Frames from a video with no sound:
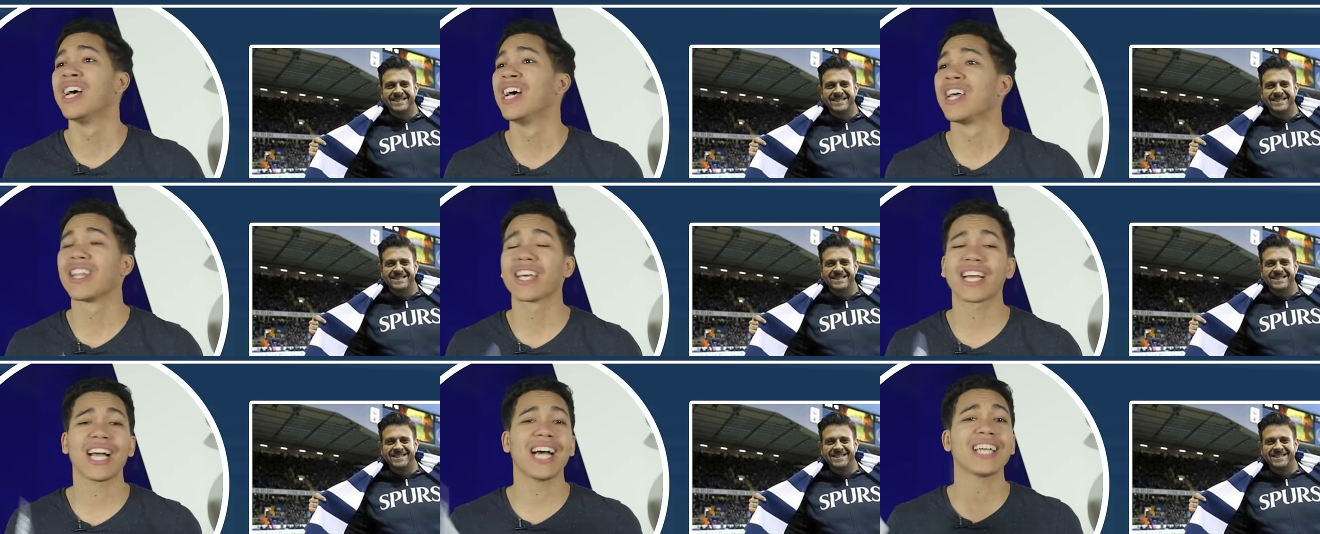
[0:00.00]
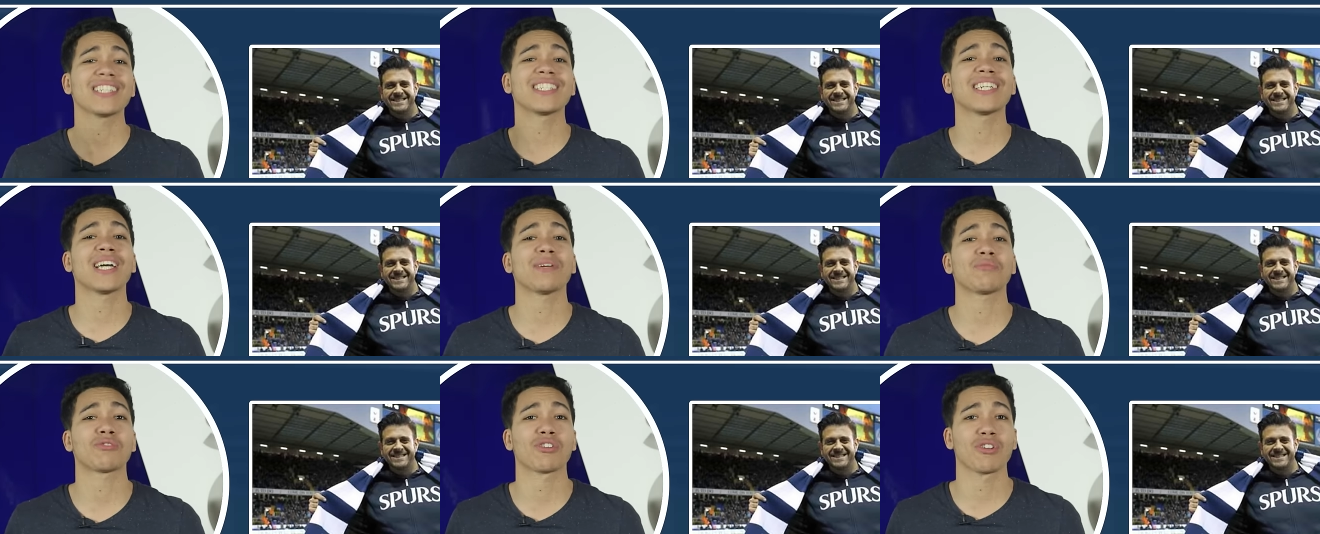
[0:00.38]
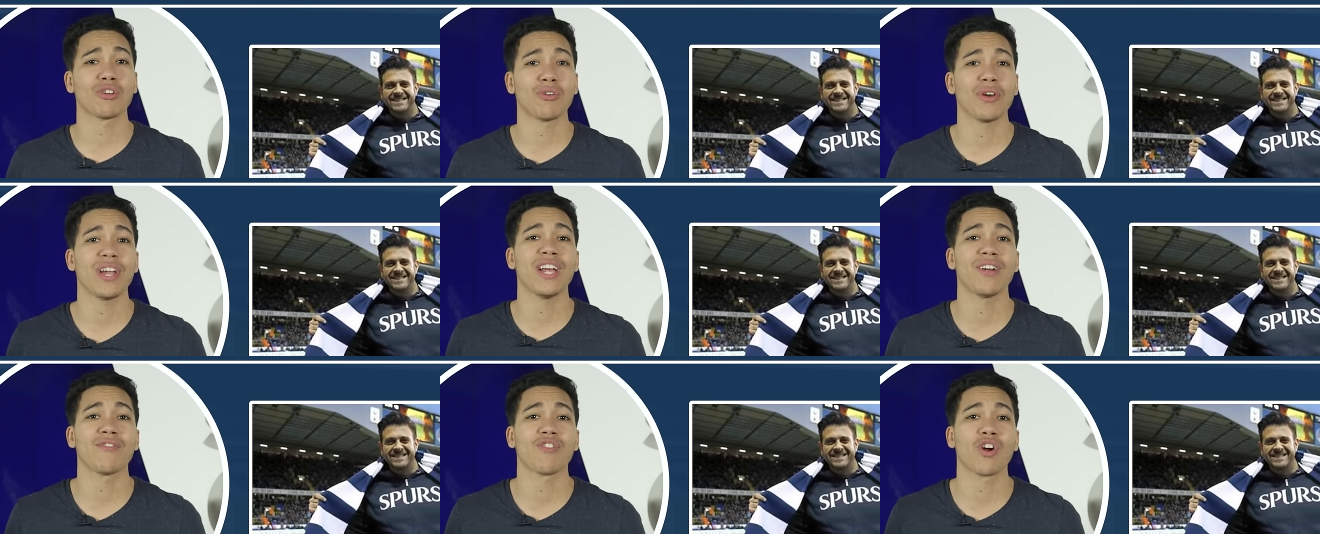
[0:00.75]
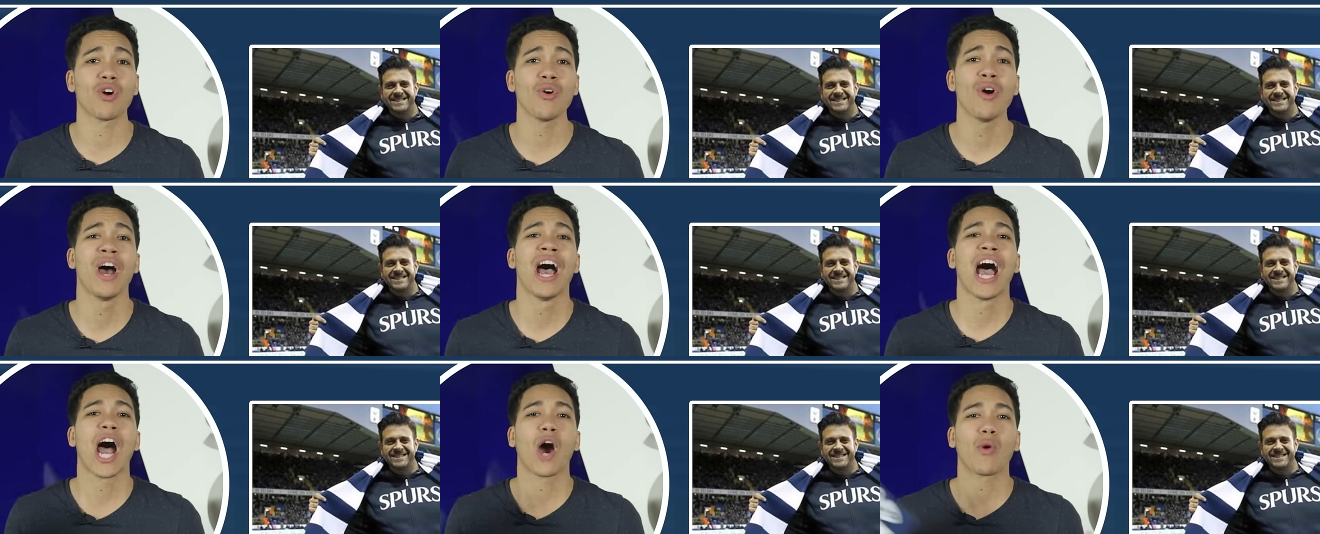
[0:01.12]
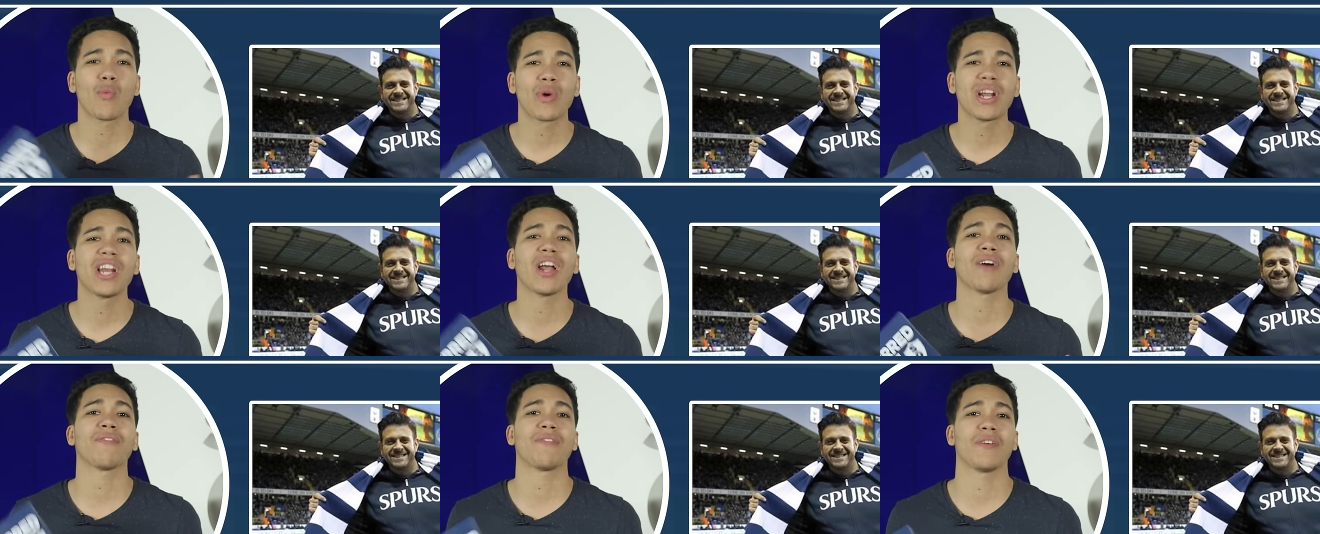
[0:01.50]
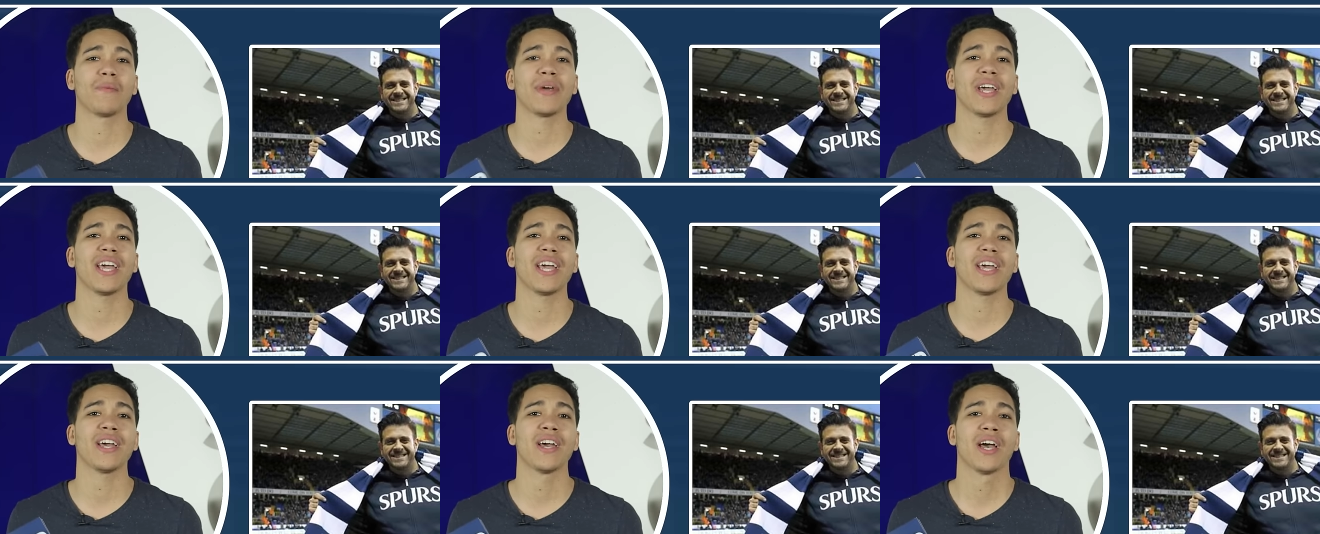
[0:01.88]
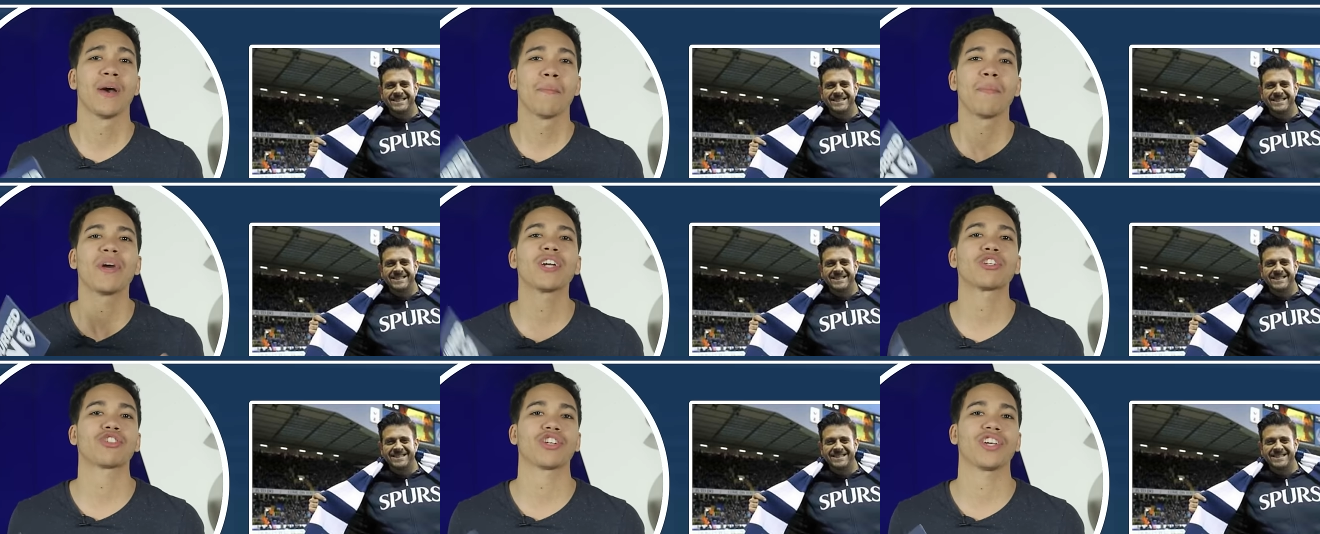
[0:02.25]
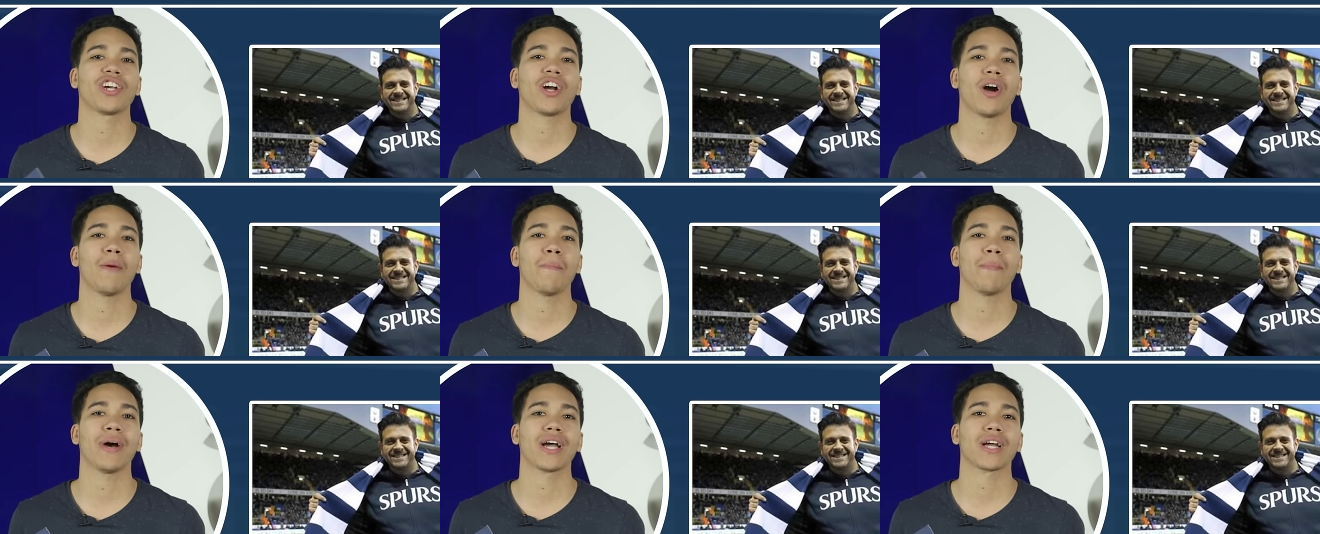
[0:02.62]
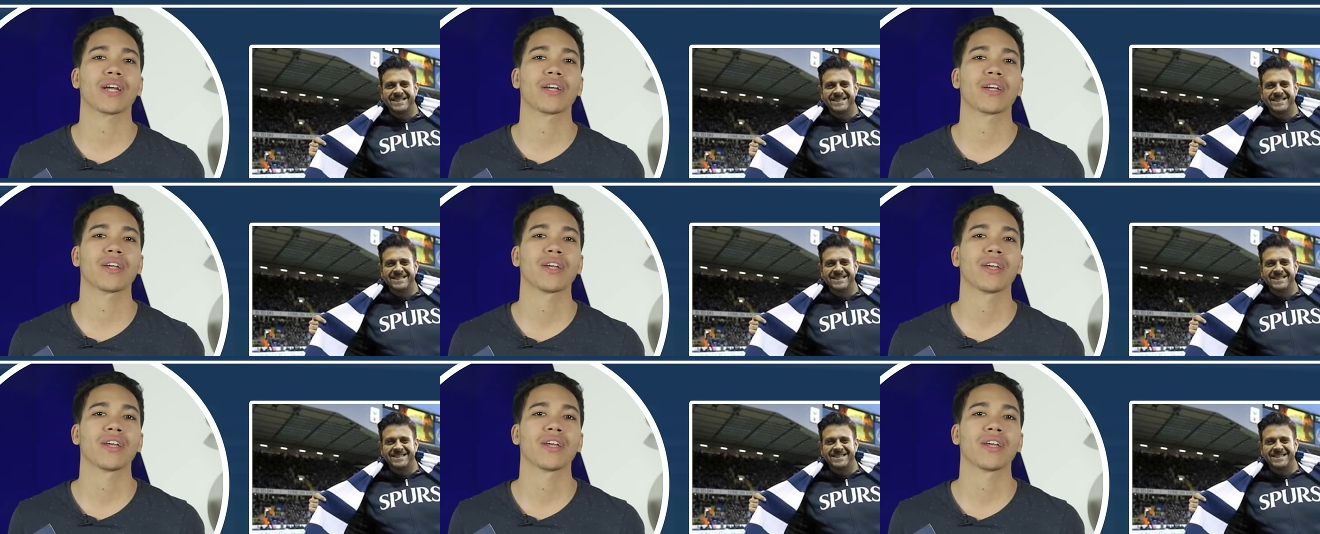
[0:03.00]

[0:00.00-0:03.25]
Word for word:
Speaker 1: The guy's an absolute hero, and we love him here. Make sure you come back.